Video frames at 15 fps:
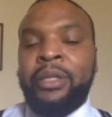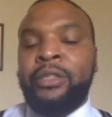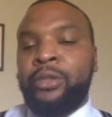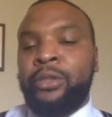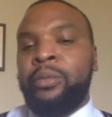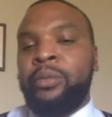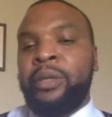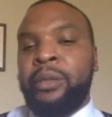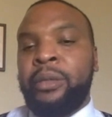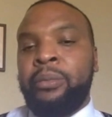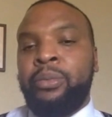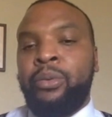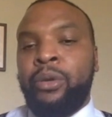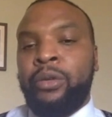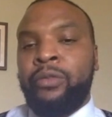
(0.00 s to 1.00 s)
but it's going to be
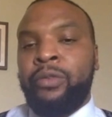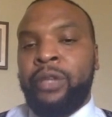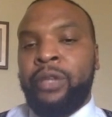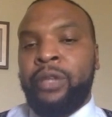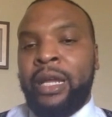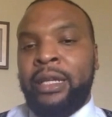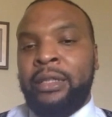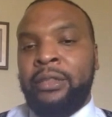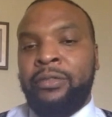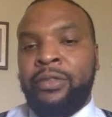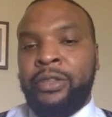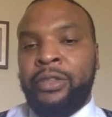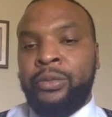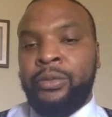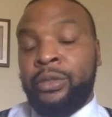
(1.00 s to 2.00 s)
important for that
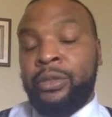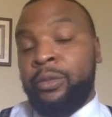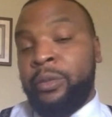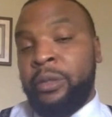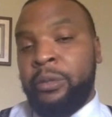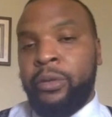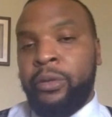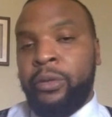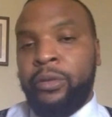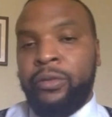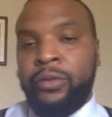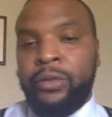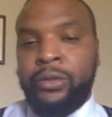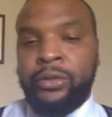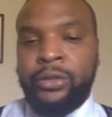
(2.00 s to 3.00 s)
individual. It's going to be important for
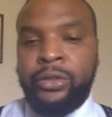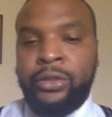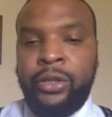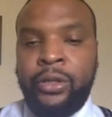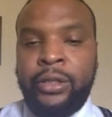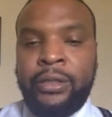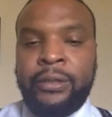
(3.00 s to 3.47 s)
those attorneys.